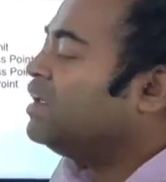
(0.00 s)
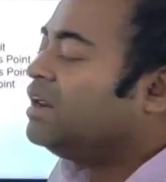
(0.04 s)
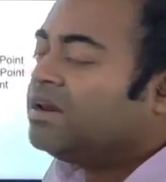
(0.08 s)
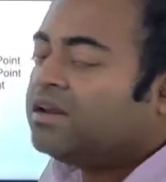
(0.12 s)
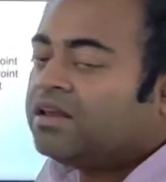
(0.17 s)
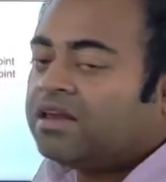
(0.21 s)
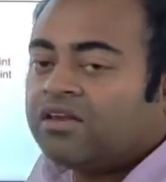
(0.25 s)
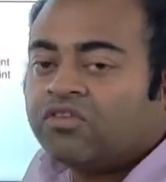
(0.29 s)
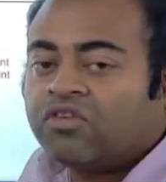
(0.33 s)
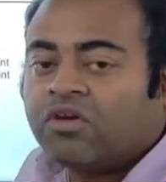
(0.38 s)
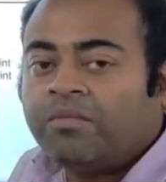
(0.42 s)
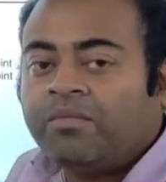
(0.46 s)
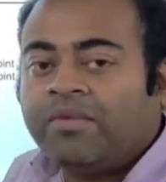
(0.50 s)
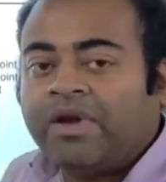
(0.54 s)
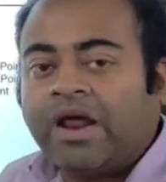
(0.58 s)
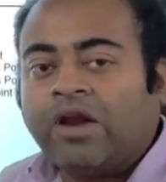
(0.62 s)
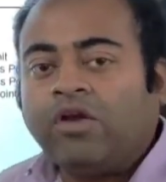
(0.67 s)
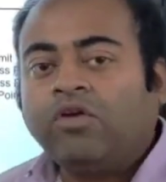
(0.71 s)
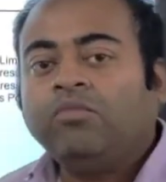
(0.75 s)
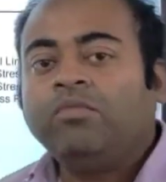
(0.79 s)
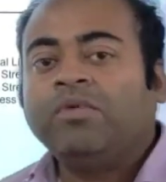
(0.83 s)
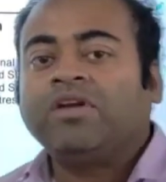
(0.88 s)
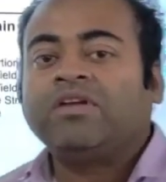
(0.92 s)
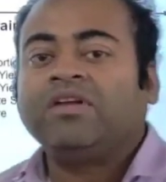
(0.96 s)
in case of
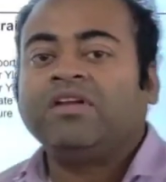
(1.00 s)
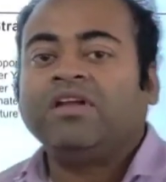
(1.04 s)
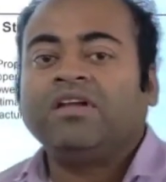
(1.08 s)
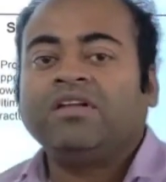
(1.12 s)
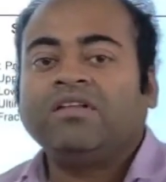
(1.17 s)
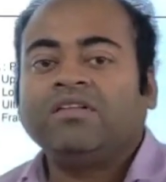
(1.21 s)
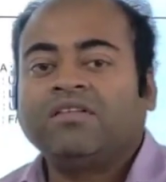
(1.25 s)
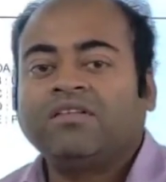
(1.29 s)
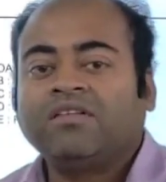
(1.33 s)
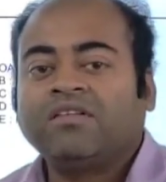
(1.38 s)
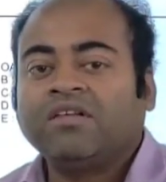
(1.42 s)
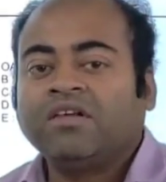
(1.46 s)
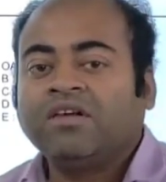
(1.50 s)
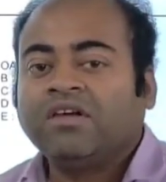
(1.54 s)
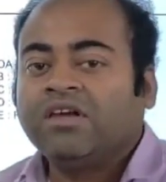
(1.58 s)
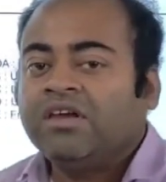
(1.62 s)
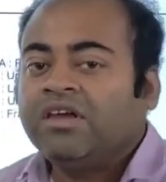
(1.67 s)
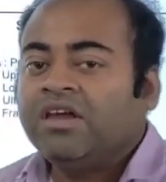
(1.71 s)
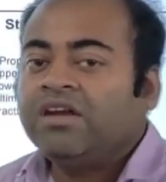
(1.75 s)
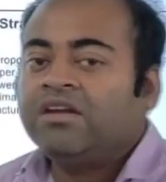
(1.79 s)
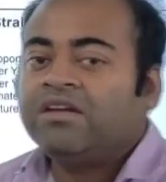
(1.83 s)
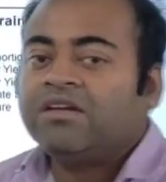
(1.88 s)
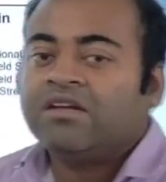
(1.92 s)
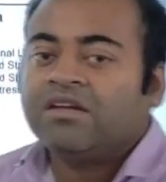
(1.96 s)
nanomaterials,
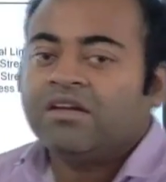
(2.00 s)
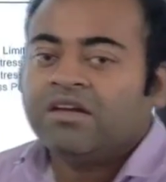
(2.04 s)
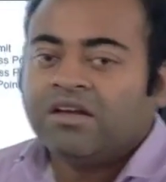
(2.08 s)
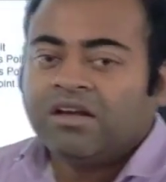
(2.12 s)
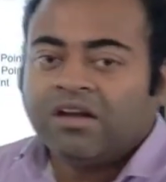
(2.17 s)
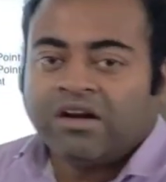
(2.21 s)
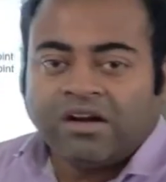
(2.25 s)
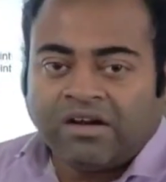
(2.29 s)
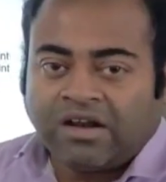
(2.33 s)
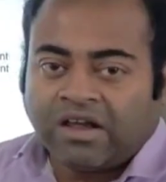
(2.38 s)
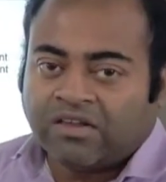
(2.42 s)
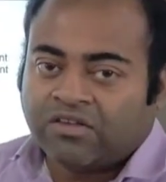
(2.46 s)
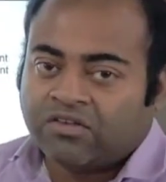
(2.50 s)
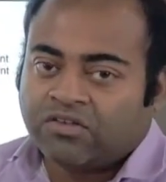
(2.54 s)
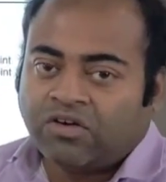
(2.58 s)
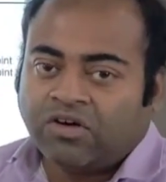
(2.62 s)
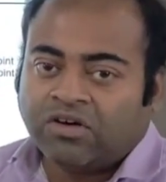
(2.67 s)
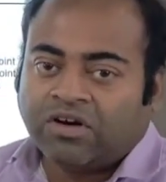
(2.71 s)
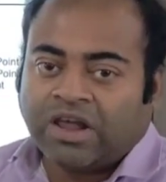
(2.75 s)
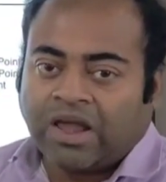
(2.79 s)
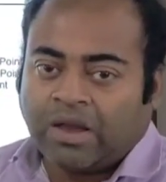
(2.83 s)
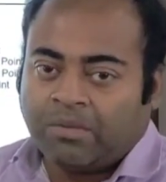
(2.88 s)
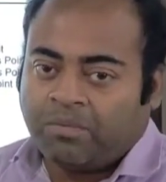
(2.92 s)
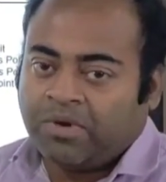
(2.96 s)
it does
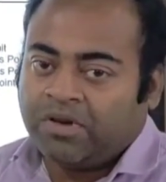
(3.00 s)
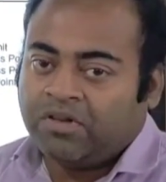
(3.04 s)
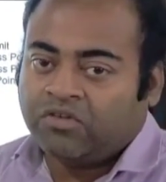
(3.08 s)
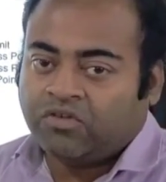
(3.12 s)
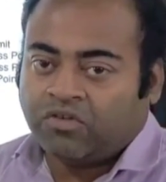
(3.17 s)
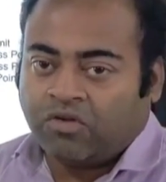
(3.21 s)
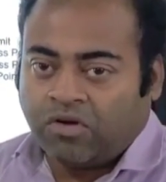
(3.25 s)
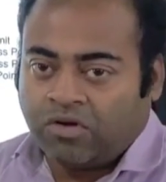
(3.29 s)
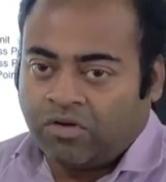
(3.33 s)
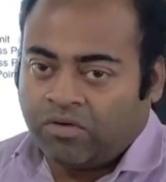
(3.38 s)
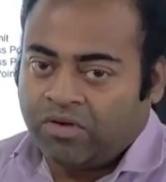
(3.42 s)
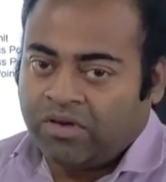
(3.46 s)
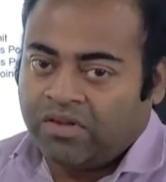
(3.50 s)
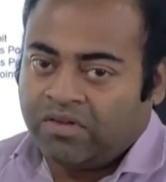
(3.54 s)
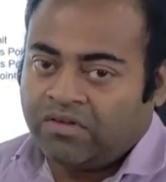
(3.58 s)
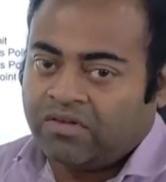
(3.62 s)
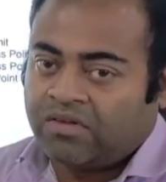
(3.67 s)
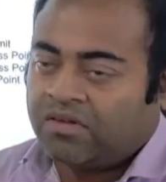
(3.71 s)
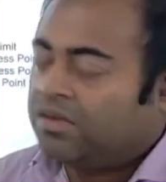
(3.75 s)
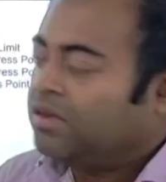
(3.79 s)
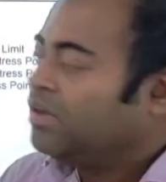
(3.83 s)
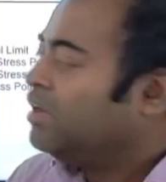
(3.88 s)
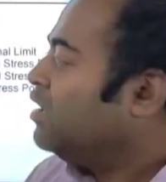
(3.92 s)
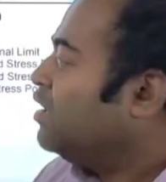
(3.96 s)
not happen always.